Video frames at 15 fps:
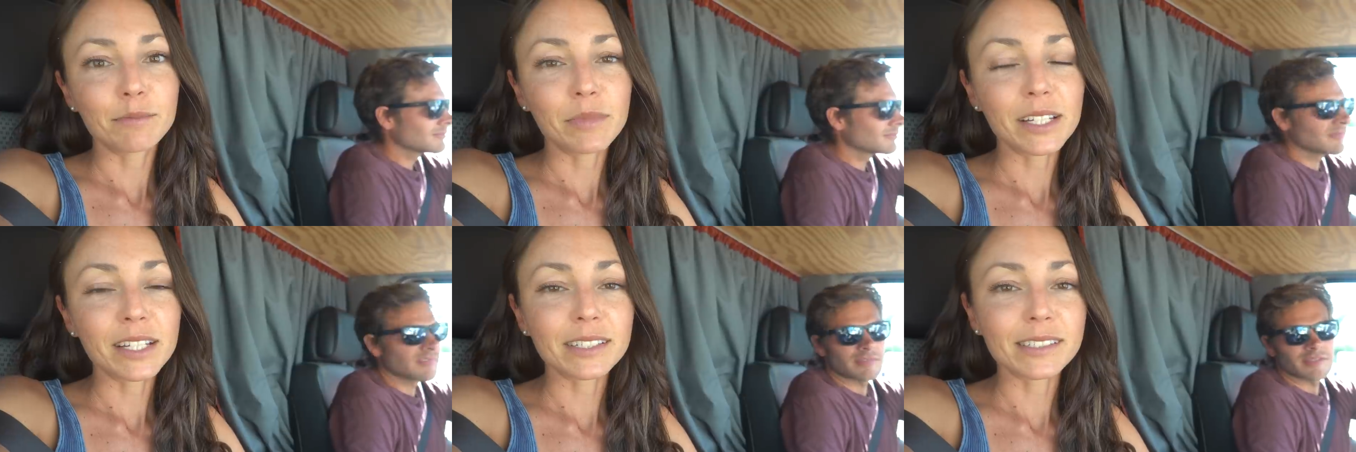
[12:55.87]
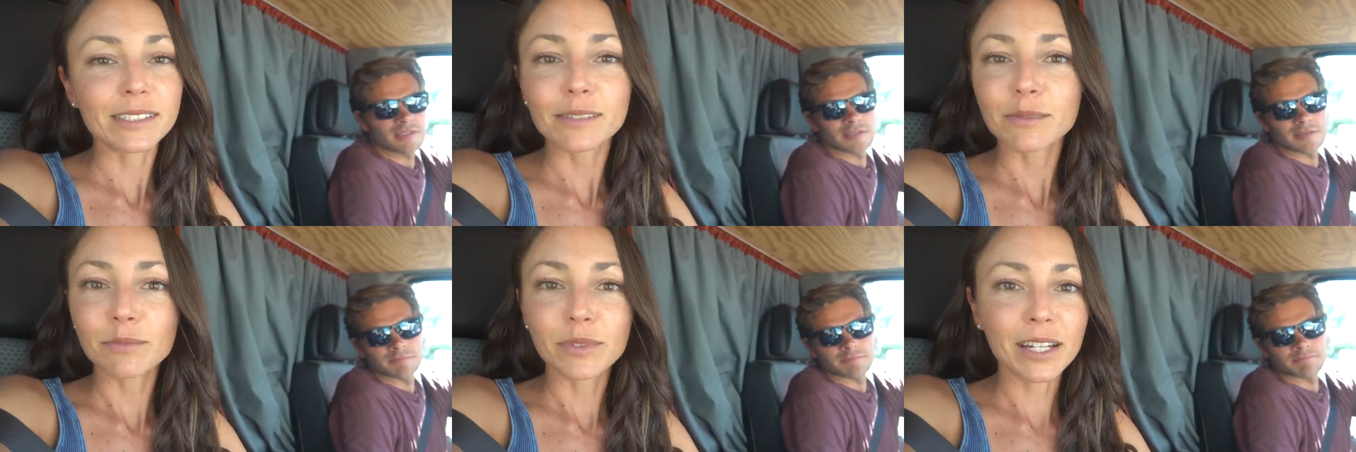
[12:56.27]

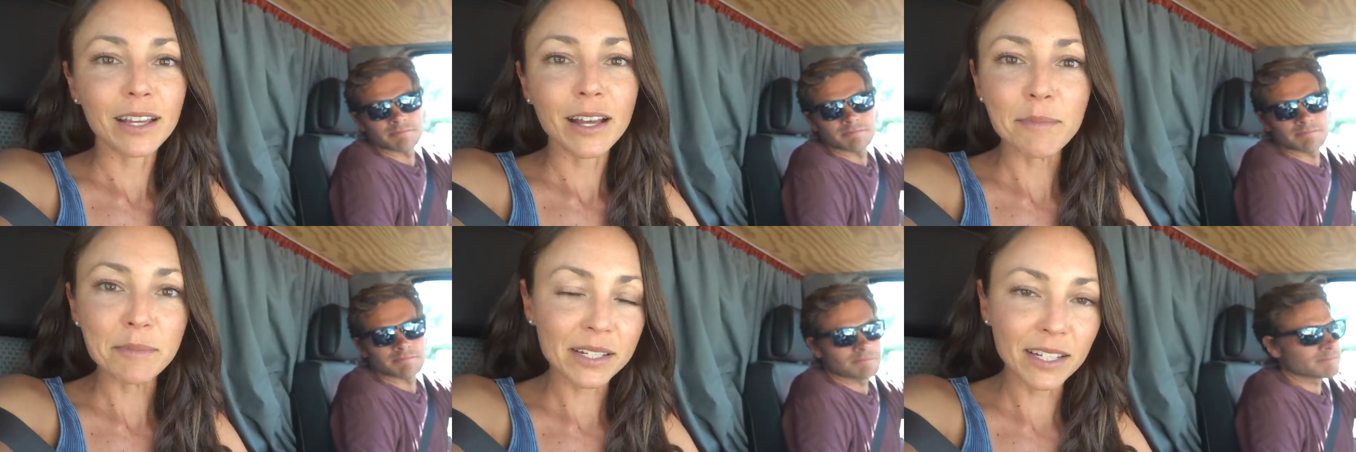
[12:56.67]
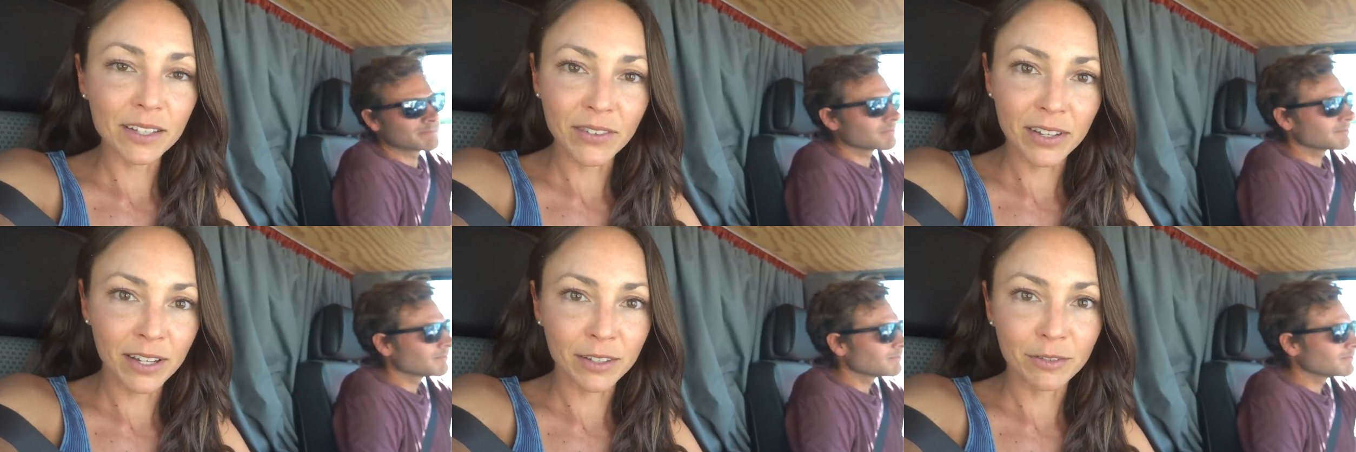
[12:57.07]
Speaker 1: because when it comes to
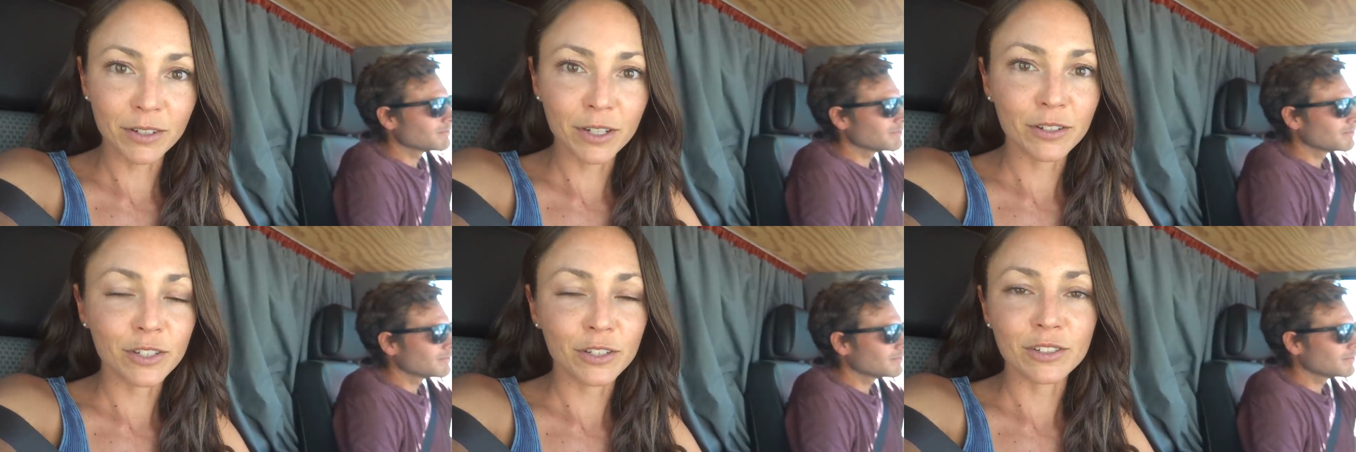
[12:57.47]
living on the road,